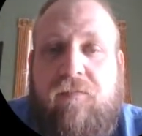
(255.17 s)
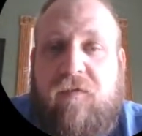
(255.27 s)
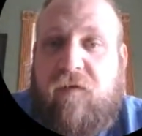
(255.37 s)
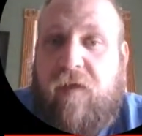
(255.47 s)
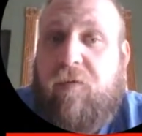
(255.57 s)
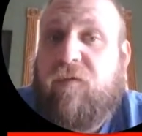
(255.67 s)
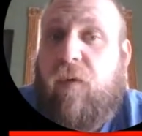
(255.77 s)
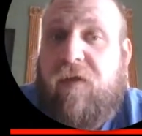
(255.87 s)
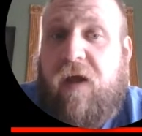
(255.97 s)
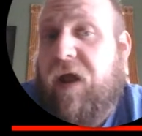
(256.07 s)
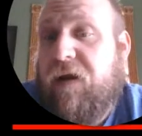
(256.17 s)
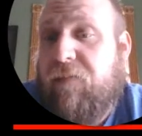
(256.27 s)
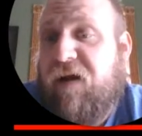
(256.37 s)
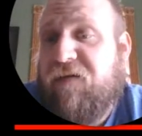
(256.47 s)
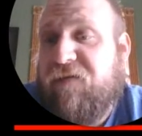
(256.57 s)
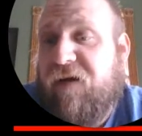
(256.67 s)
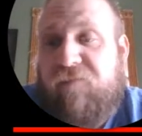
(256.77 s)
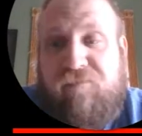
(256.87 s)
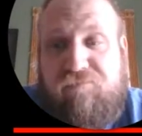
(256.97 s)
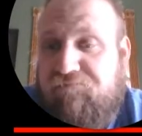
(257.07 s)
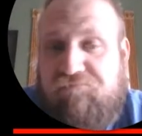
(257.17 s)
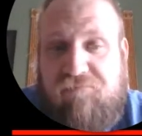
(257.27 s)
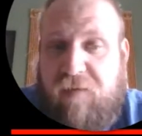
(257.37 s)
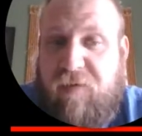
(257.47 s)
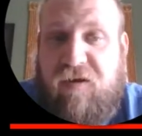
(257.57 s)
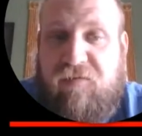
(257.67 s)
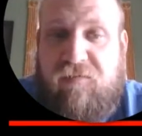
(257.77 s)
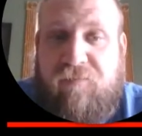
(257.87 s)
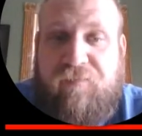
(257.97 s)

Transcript: So that was one thing I had to modify. Not a big deal.